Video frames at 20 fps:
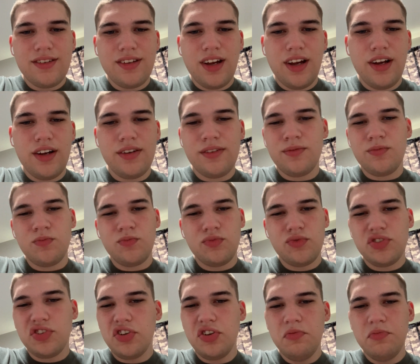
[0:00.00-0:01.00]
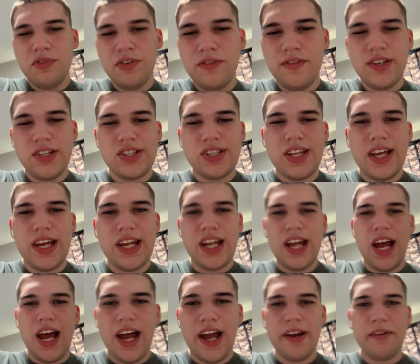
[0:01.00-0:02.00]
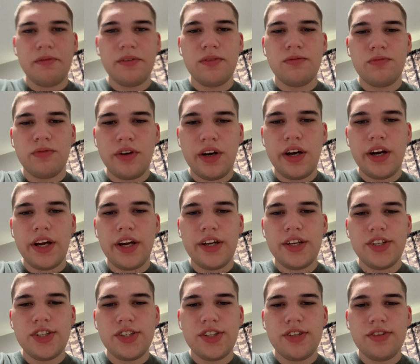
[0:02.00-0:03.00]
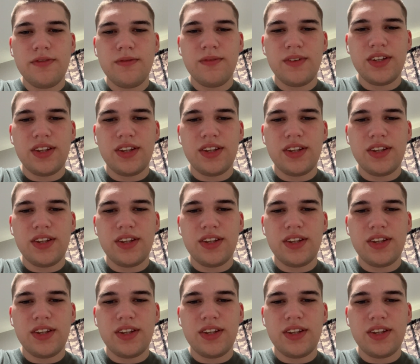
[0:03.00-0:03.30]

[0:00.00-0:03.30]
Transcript: of two movies that I would watch